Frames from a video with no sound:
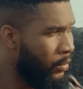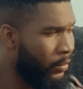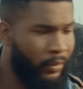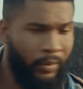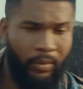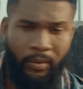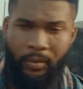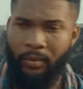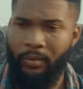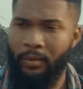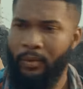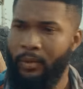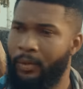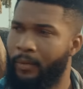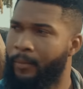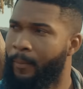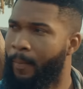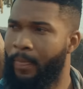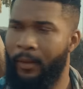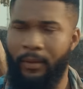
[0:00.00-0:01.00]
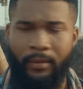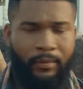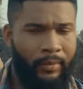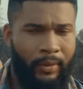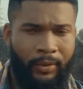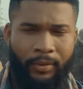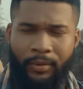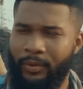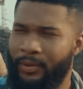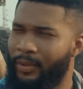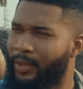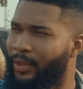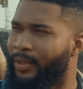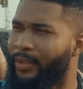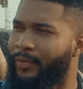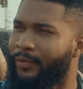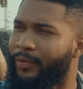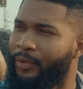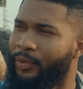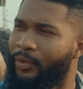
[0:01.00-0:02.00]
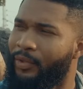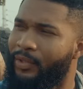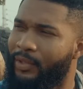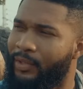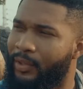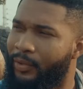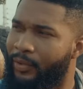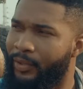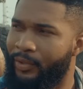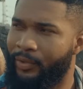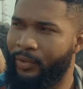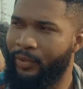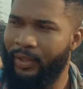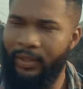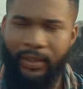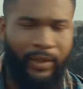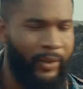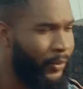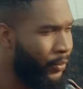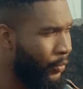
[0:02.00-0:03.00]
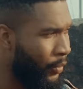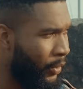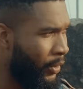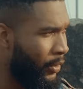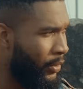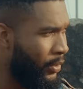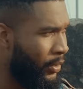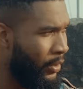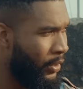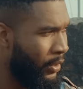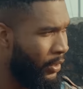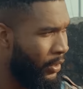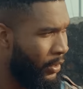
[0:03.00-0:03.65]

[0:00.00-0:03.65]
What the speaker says: So, I don't understand. If you're not his eldest daughter, then who is?